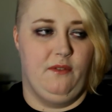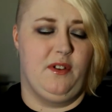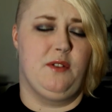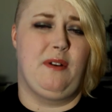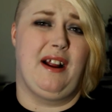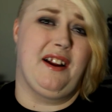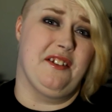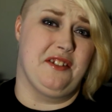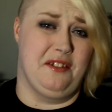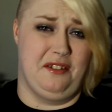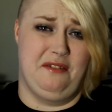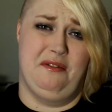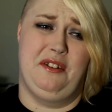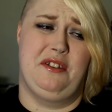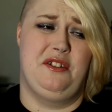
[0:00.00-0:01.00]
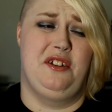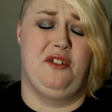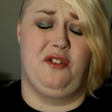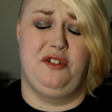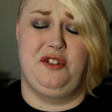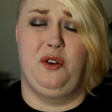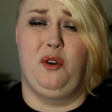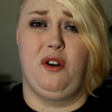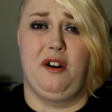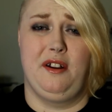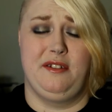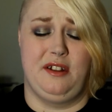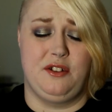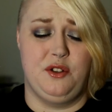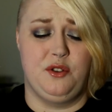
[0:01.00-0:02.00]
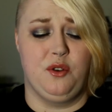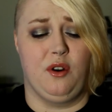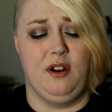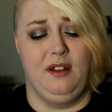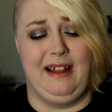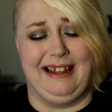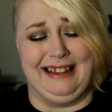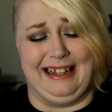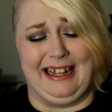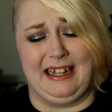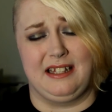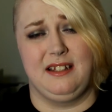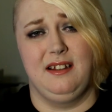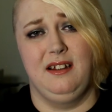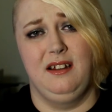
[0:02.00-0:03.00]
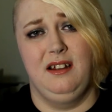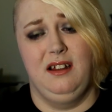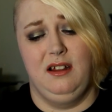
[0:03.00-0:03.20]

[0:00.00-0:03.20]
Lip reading: For the record, the tutorial I linked,